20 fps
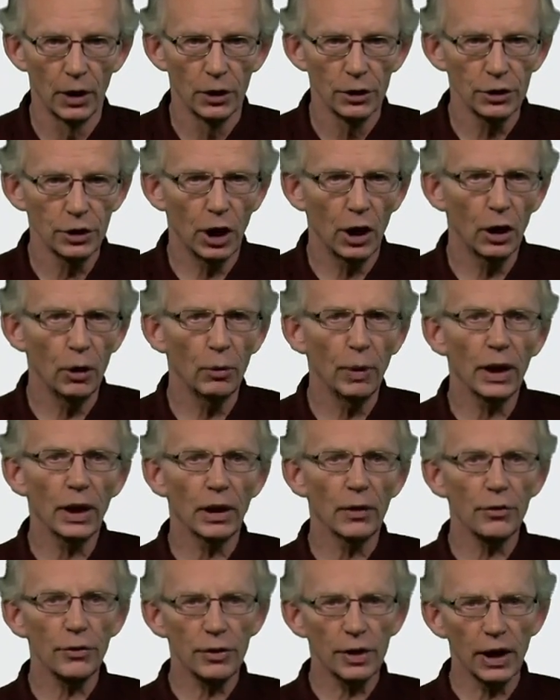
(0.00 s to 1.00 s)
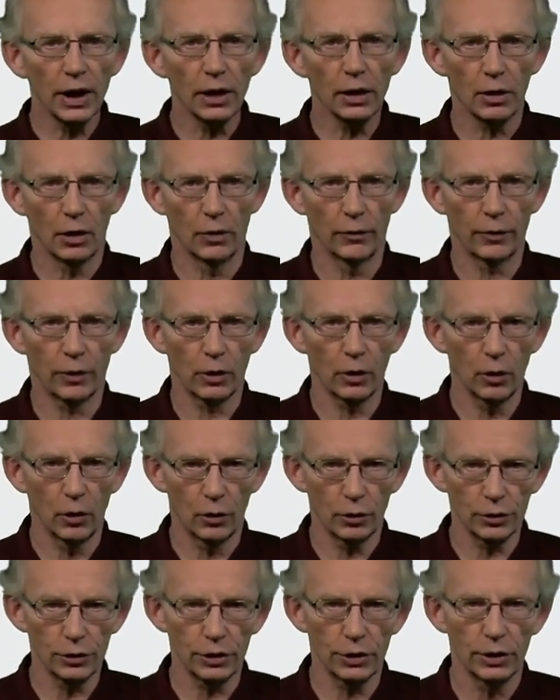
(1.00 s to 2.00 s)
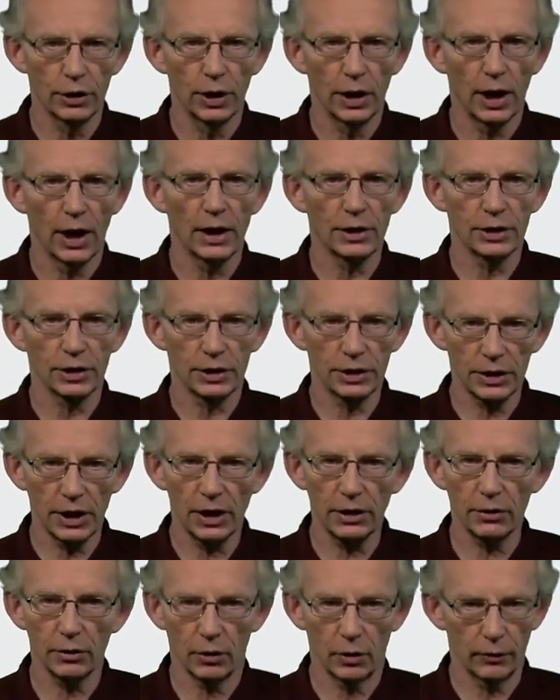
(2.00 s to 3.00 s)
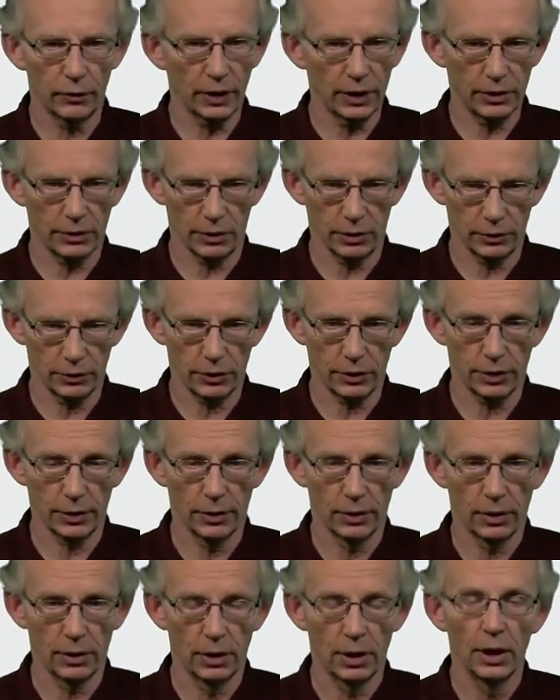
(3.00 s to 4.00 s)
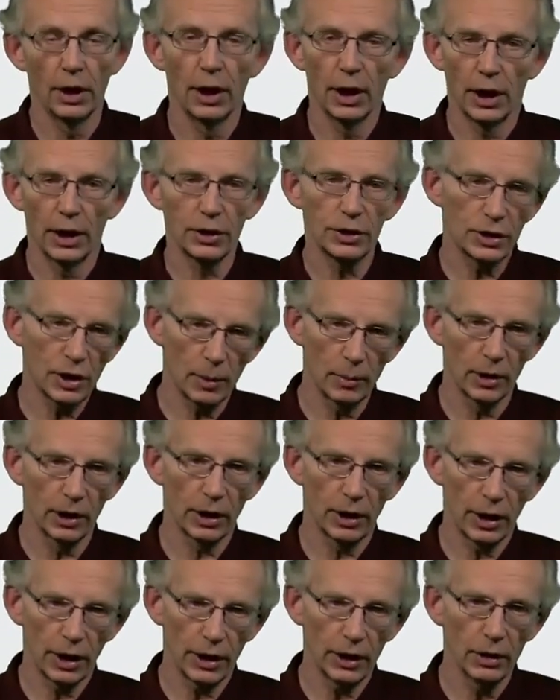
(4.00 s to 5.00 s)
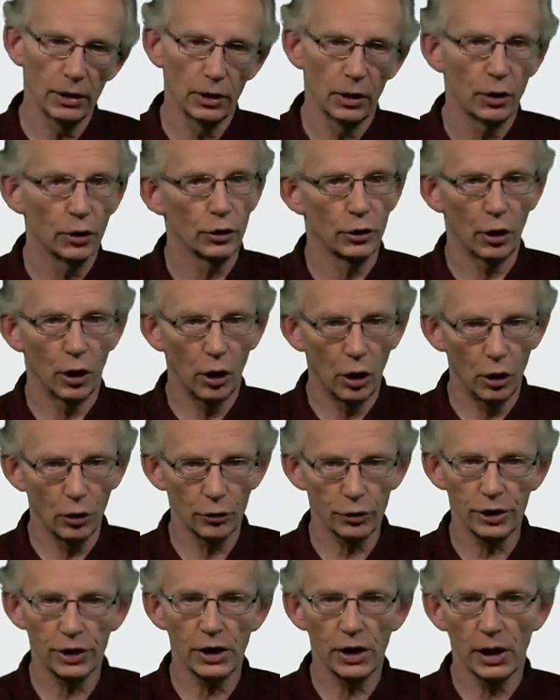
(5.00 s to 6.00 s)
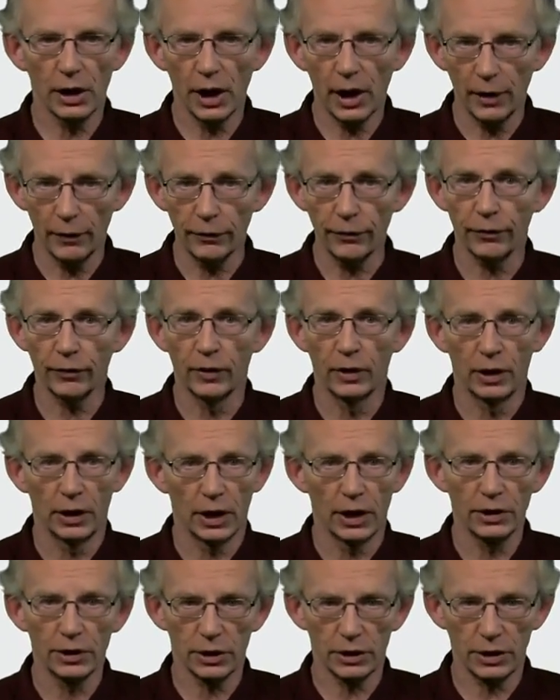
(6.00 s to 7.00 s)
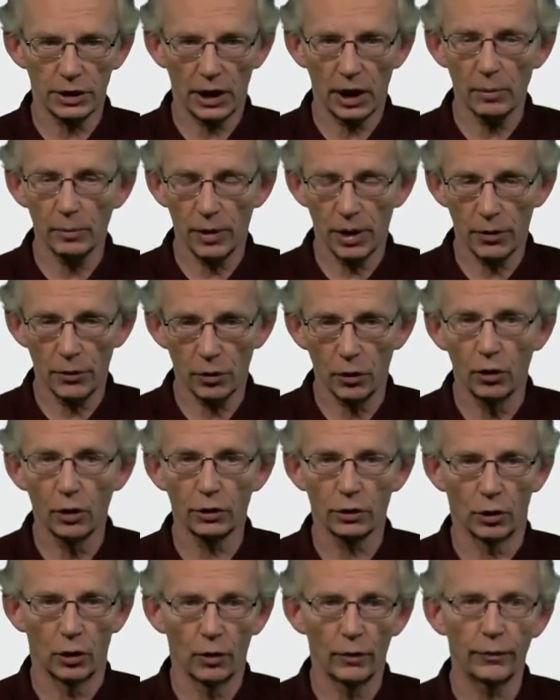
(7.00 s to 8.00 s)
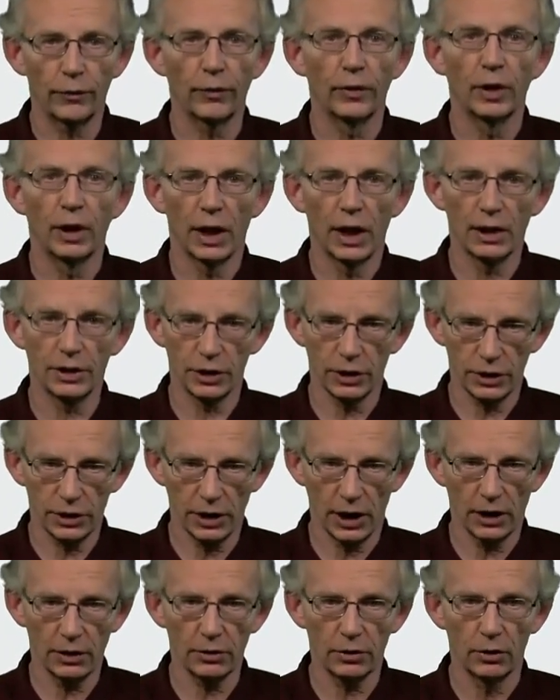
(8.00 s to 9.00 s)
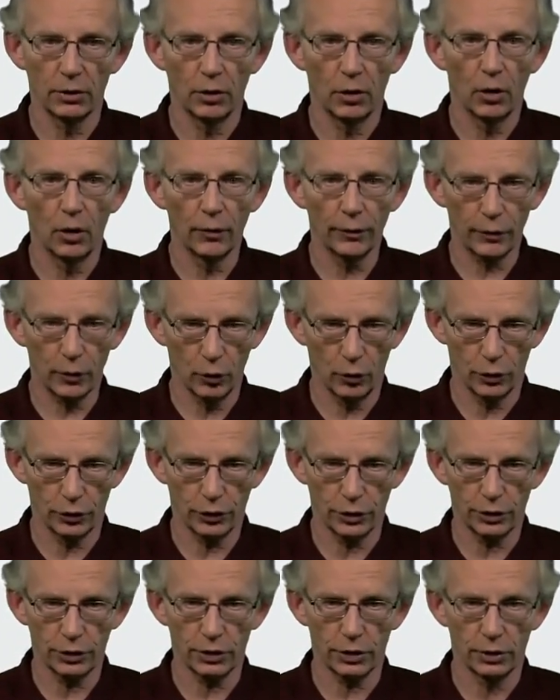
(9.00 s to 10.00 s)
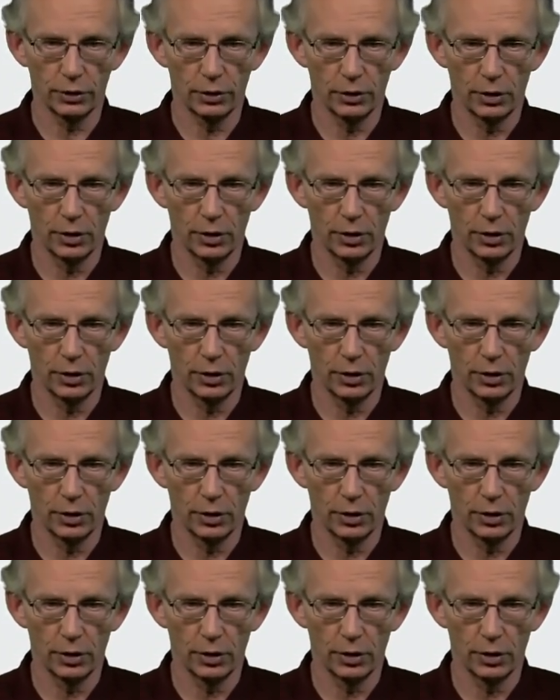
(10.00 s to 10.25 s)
So we can think of a clause as a set of literals. And similarly, the whole CNF can be thought of as a set of clauses.